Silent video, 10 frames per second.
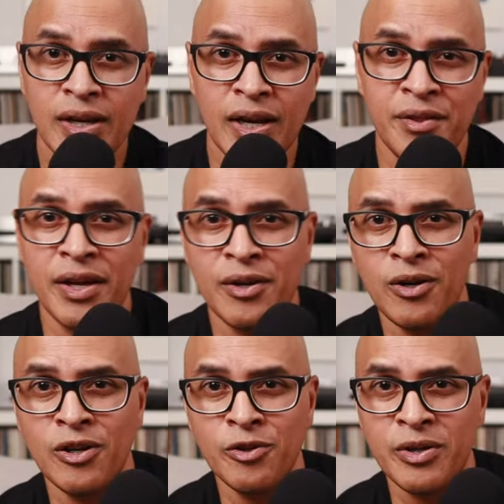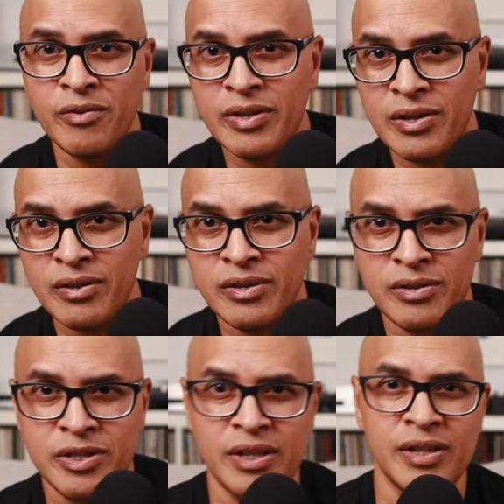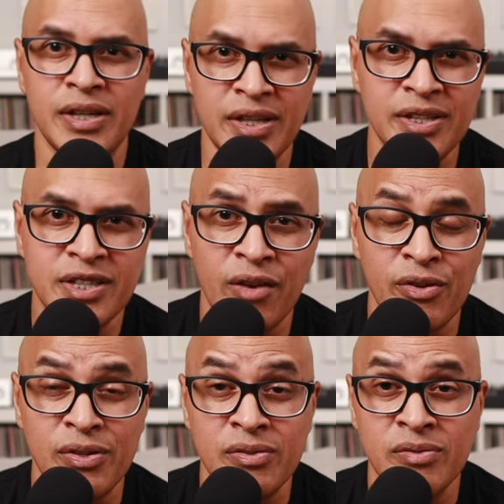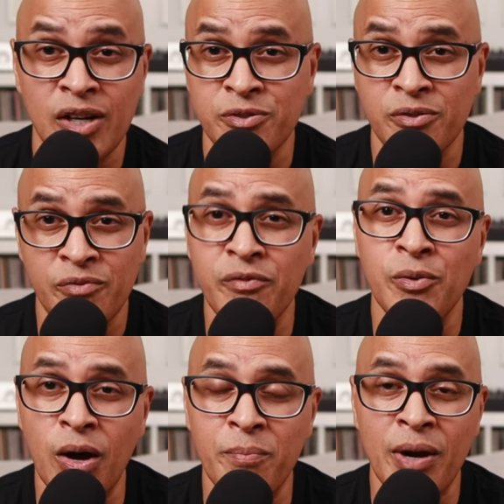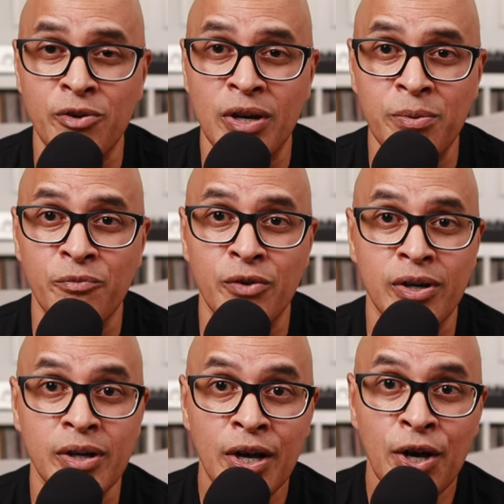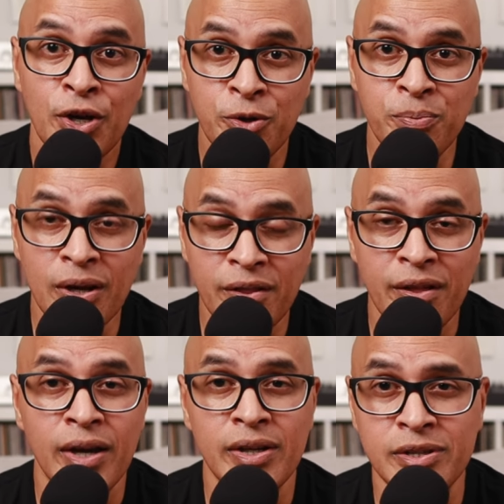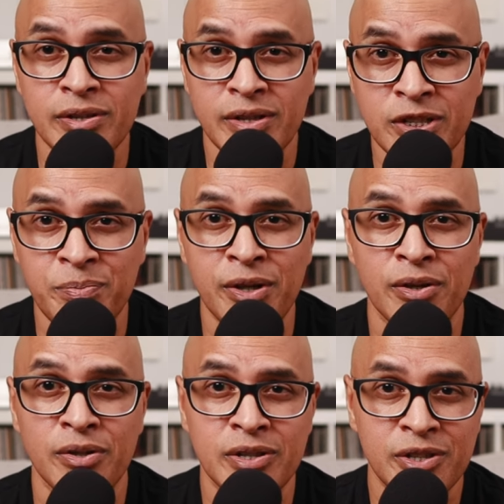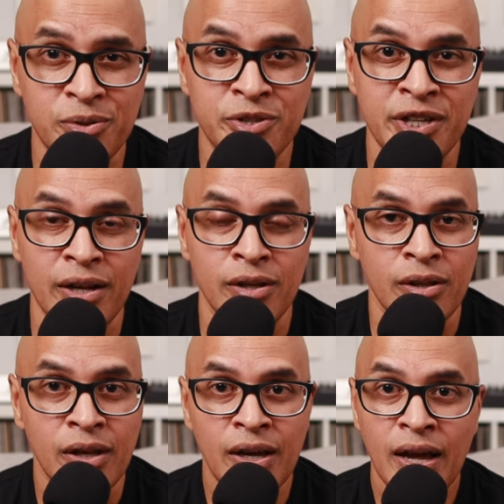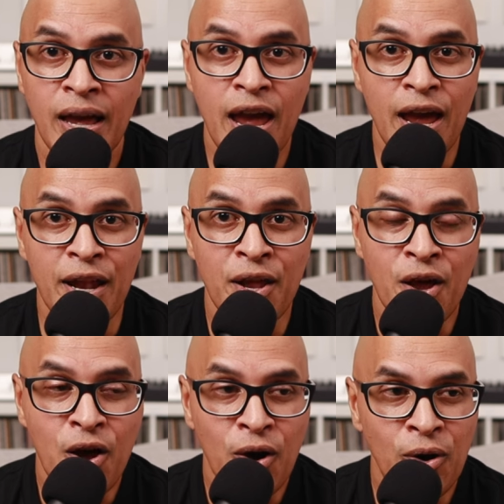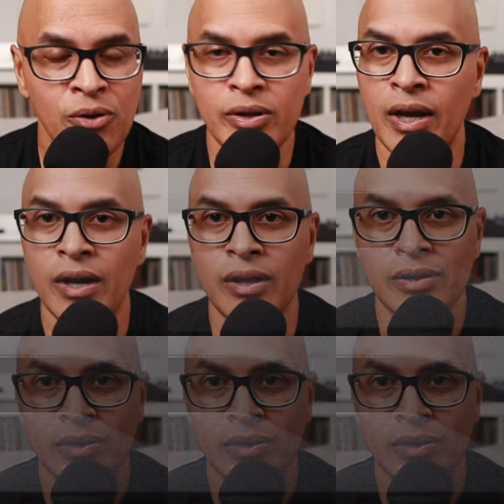And then all the way over there, you see the E7 150 watt power amplifier. You plug that into these speakers, two channel, and holy hell,